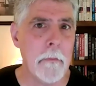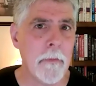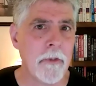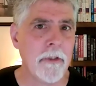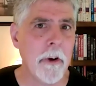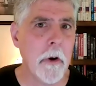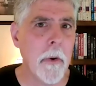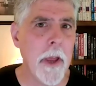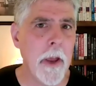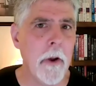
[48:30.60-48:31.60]

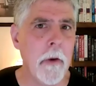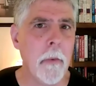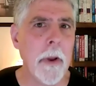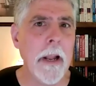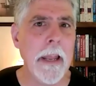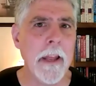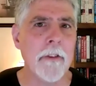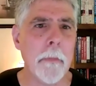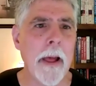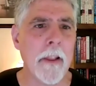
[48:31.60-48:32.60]
So it really
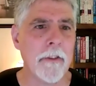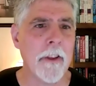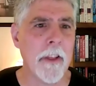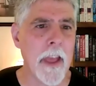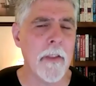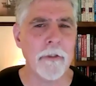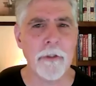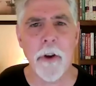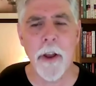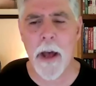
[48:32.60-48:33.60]
is balancing, again, those
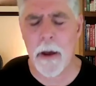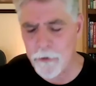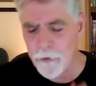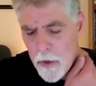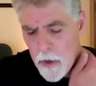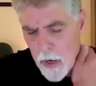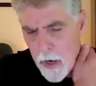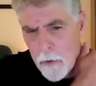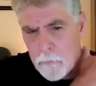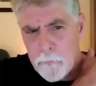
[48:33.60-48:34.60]
trade-offs.
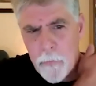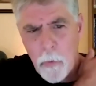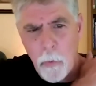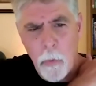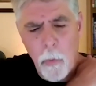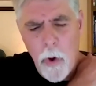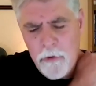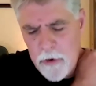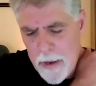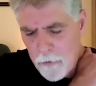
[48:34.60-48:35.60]

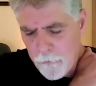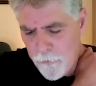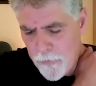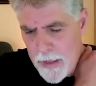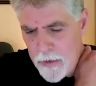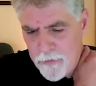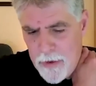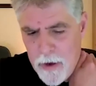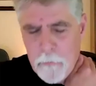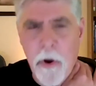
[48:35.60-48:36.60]
Watching out for that
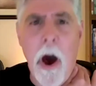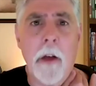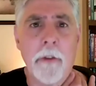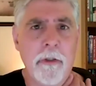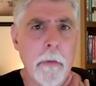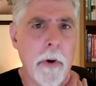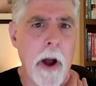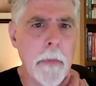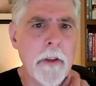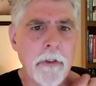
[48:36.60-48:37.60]
cost
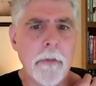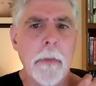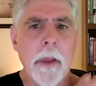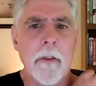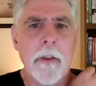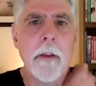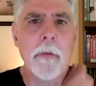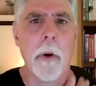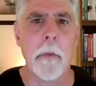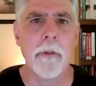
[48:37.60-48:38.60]
promise, because
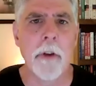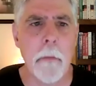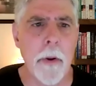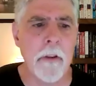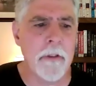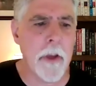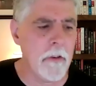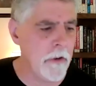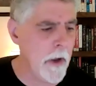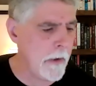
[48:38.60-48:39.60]
that's where most companies say,
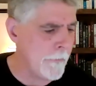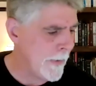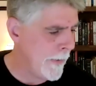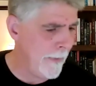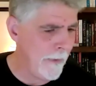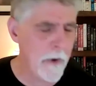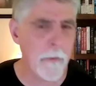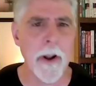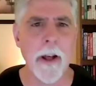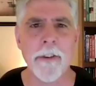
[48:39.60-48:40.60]
gee,
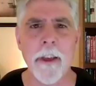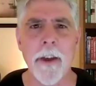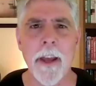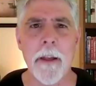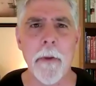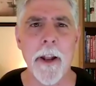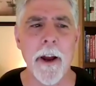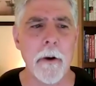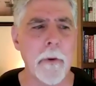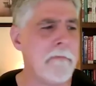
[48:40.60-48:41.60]
we're not saving any money,
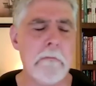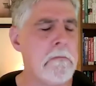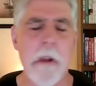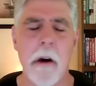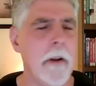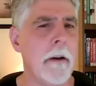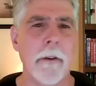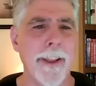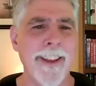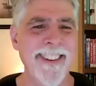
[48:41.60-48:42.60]
are we? No, not
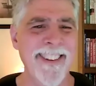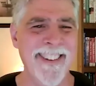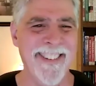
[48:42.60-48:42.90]
really.